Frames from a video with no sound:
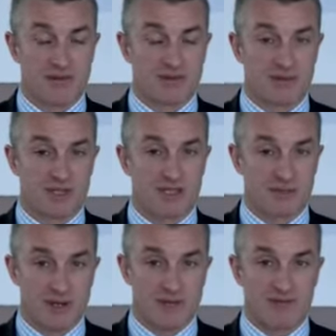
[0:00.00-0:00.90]
which was a
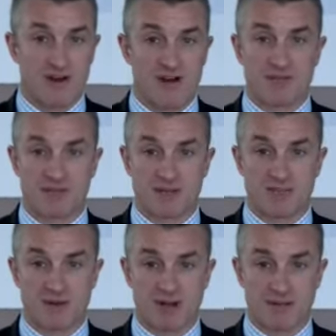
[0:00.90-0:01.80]
25%
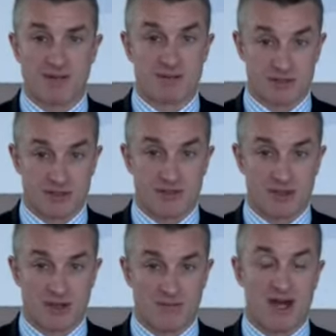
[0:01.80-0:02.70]
premium to the
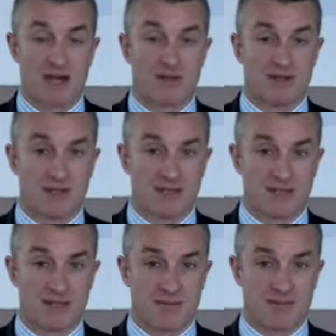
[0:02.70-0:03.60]
$2 mark where the
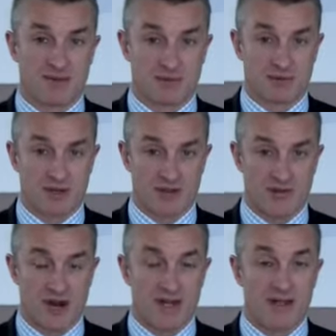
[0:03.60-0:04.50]
company was already
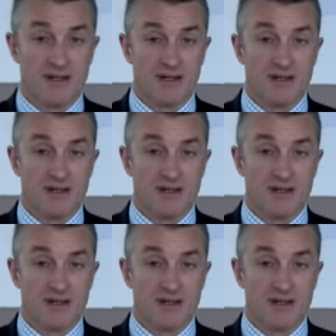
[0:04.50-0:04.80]
trading.